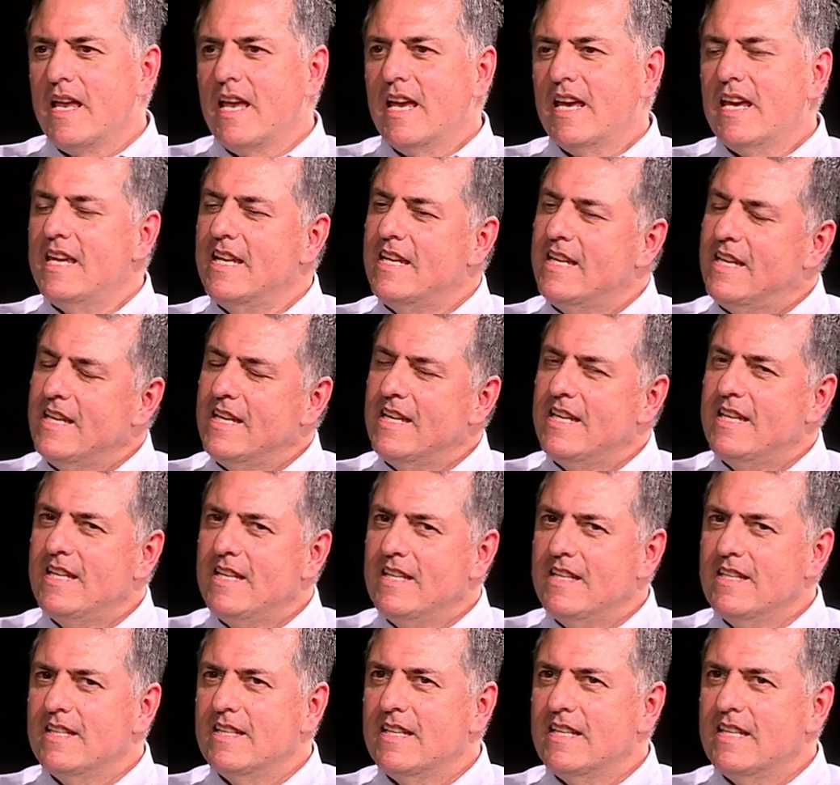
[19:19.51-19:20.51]
He,
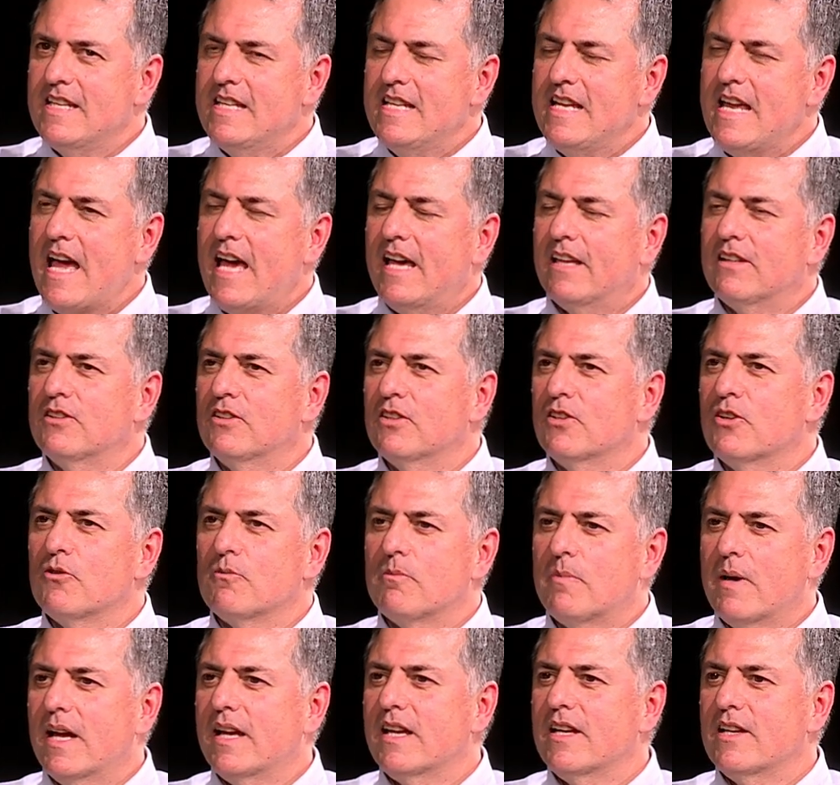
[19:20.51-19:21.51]
he, he has to go
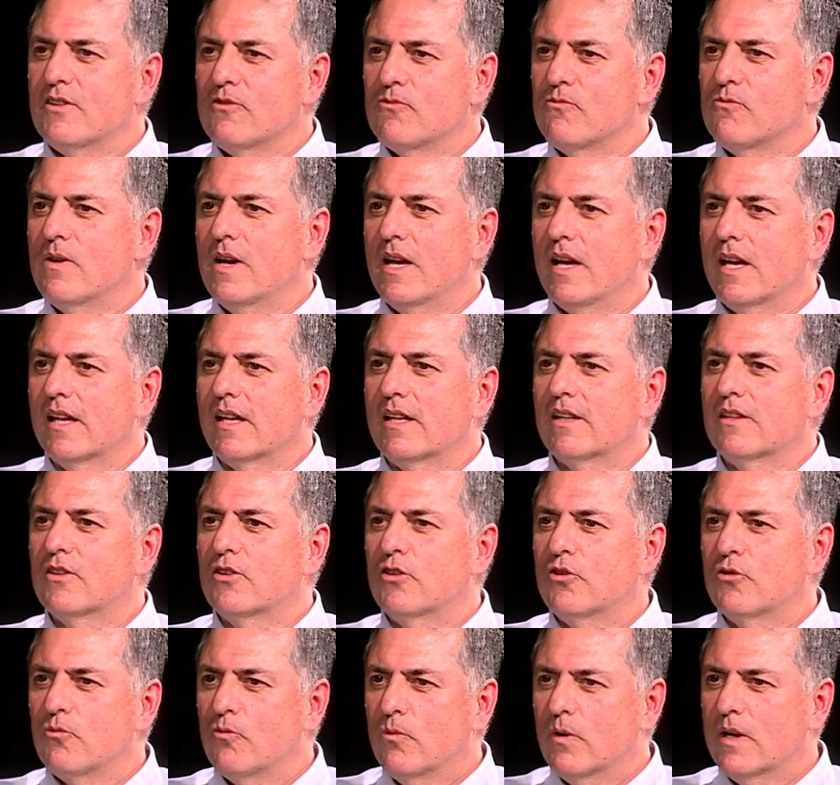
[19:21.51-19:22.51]
back in a way
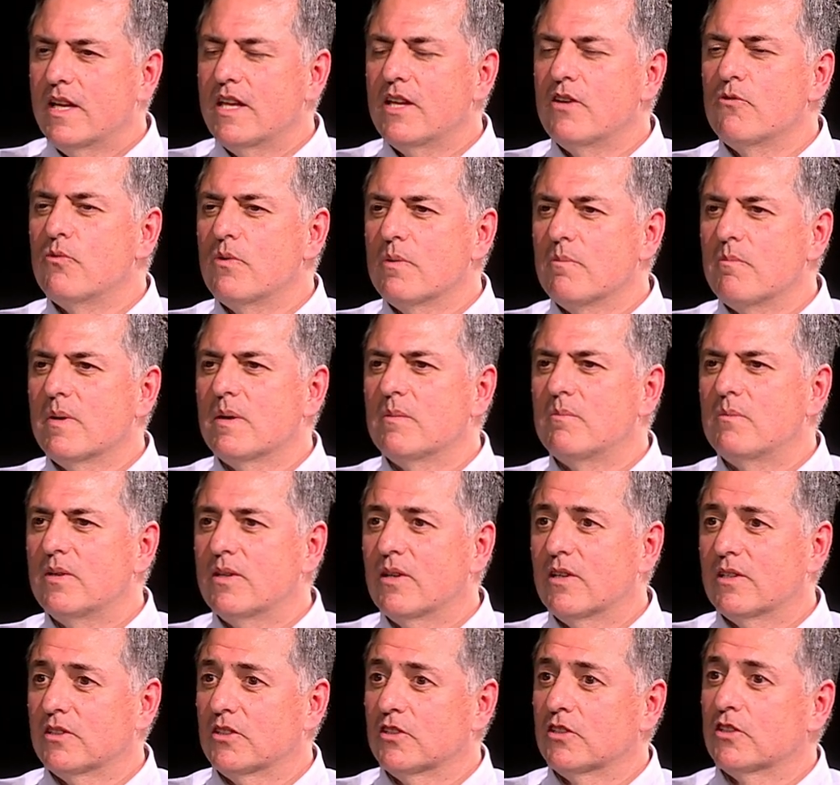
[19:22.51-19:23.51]
to what he remembered
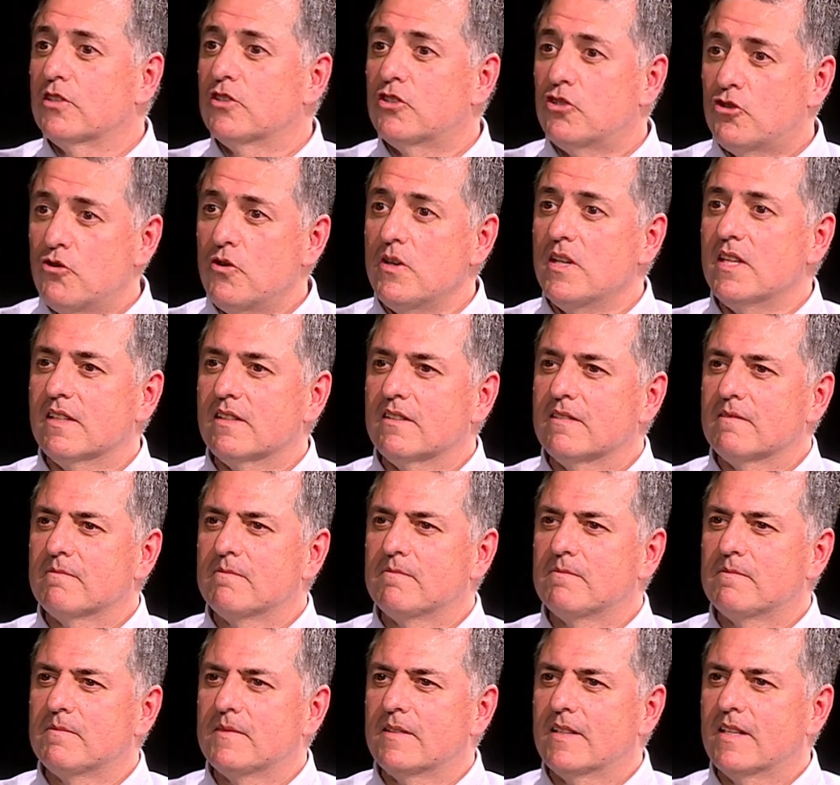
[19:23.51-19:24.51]
on the street,
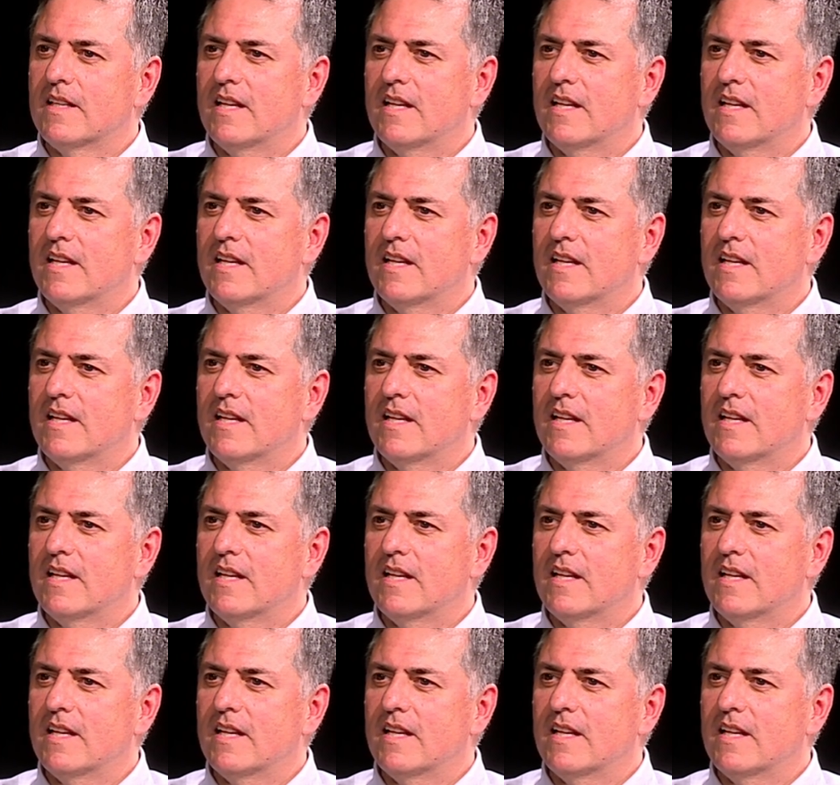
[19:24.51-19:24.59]
mm-hmm.